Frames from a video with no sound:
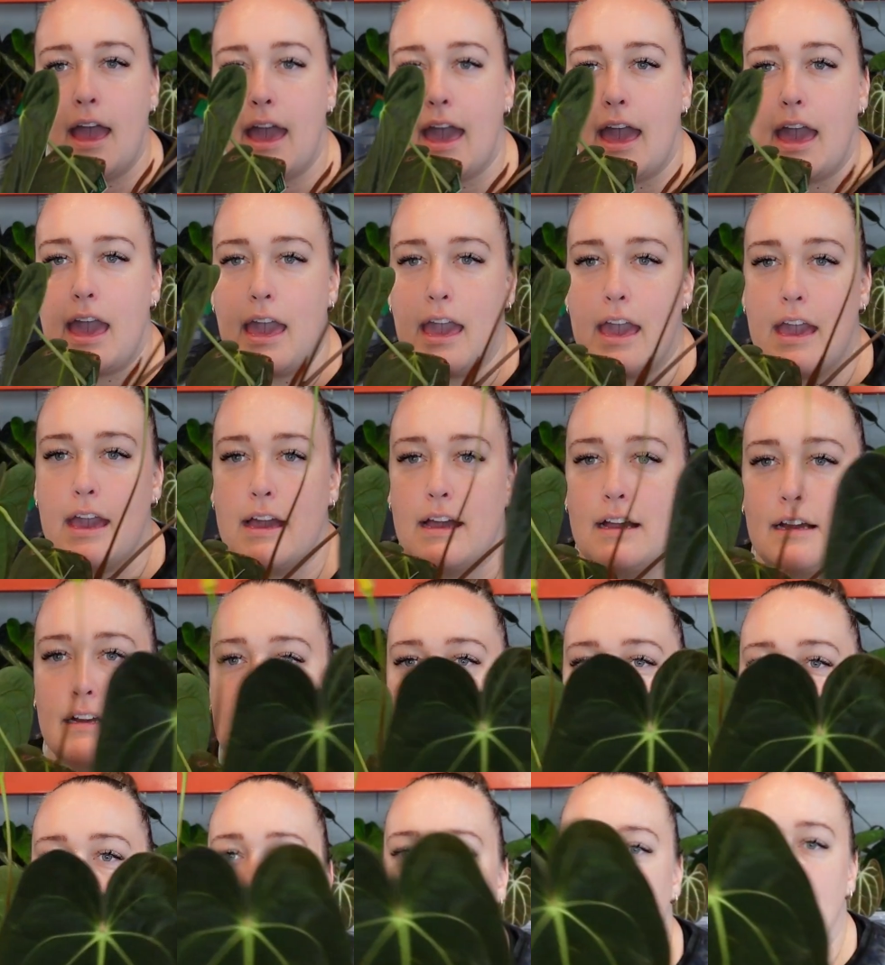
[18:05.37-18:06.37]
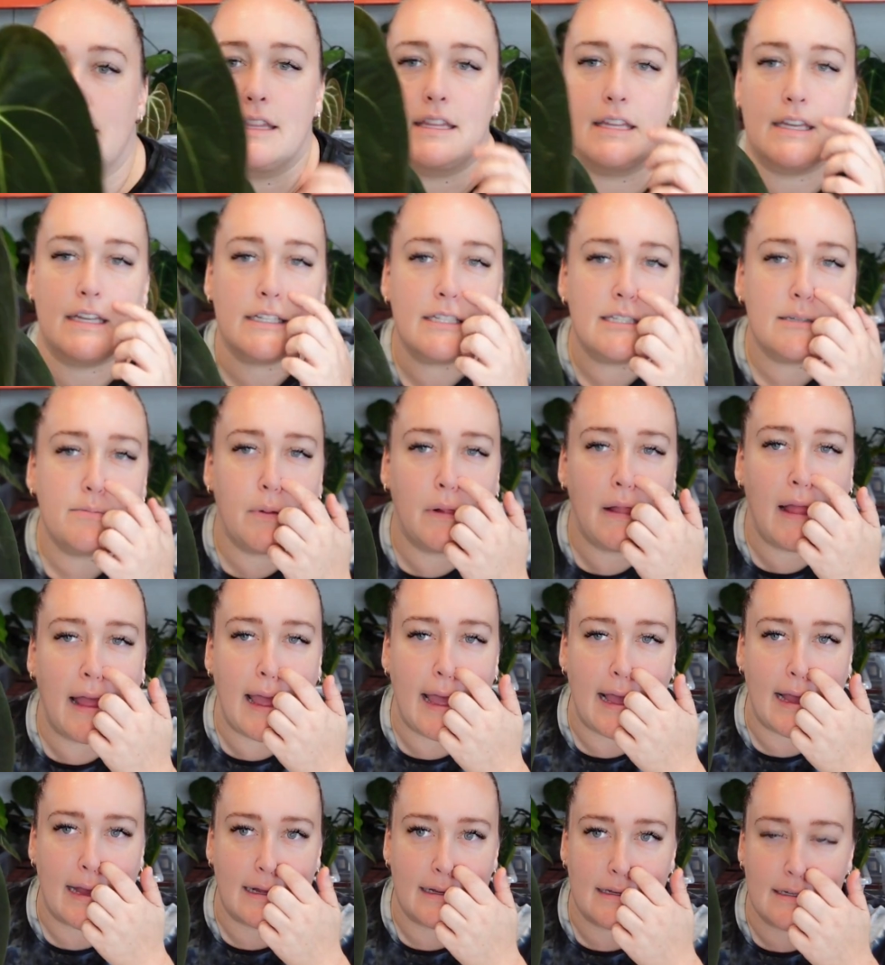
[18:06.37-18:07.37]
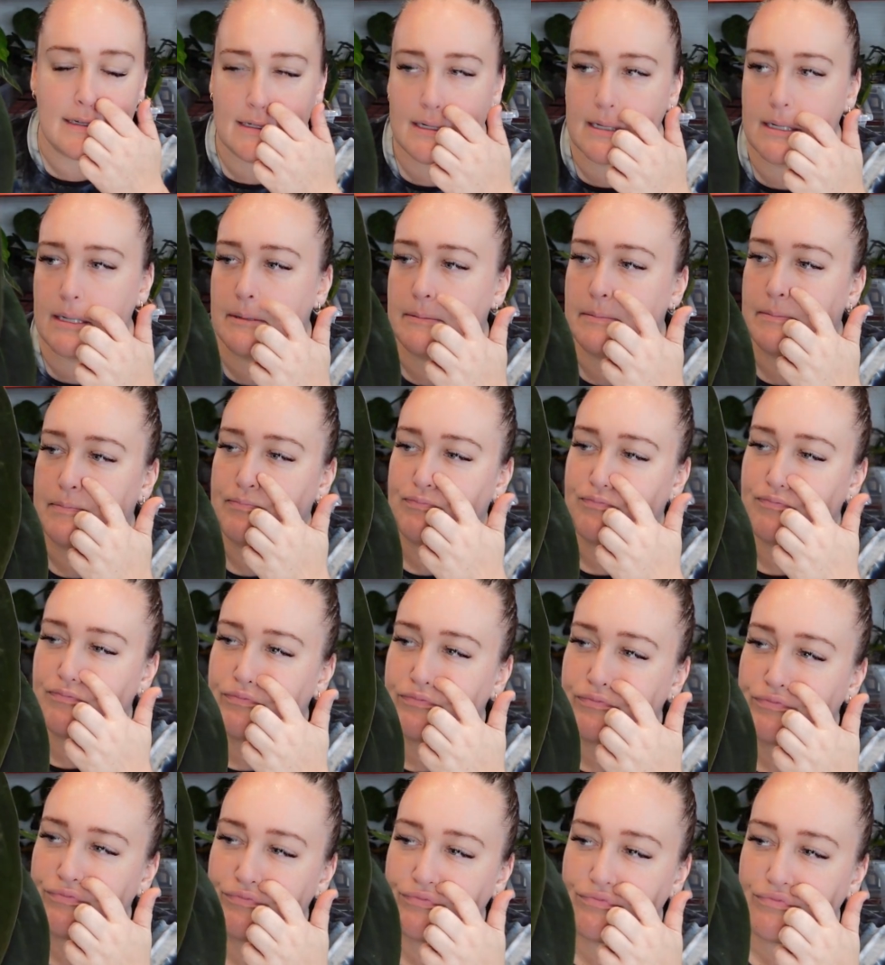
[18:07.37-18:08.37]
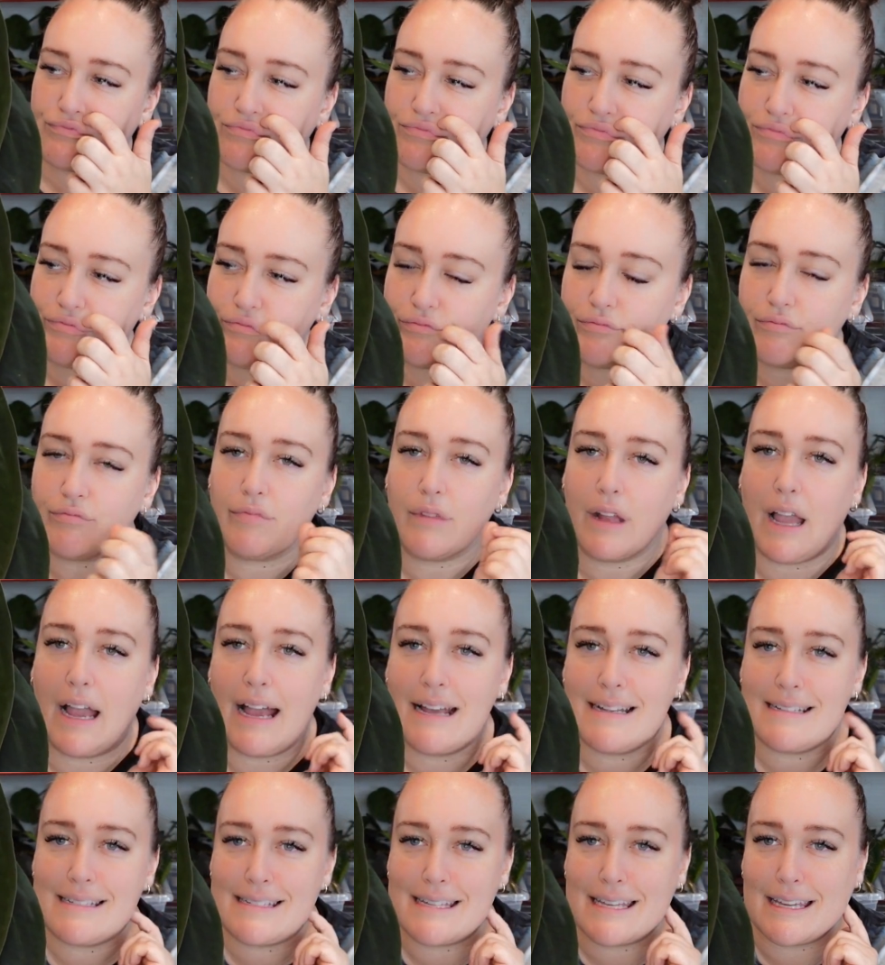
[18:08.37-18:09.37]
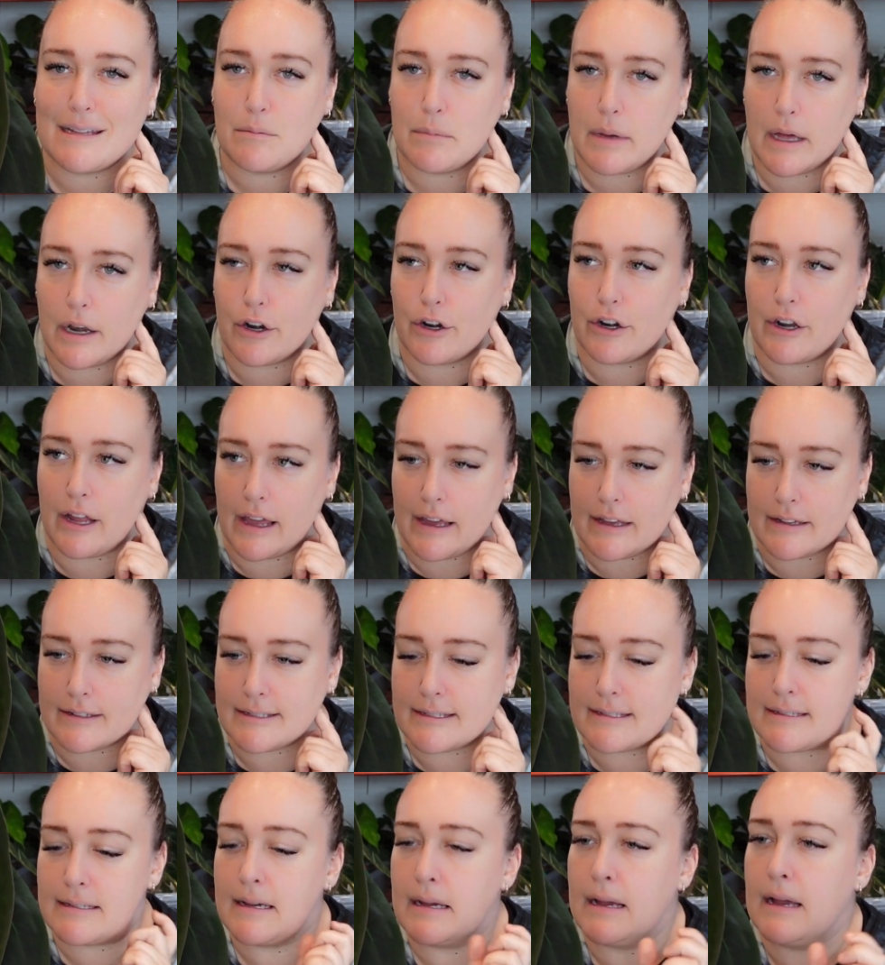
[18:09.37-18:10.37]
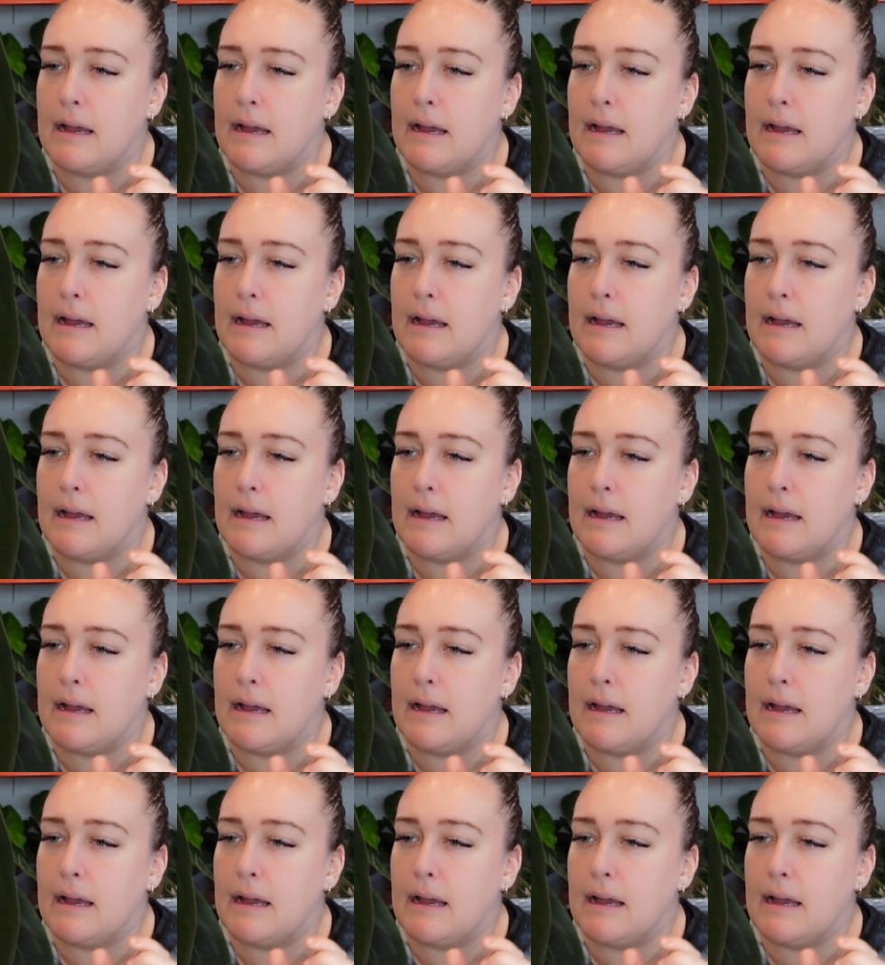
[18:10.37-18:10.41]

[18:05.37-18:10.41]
And this plant has seen better days.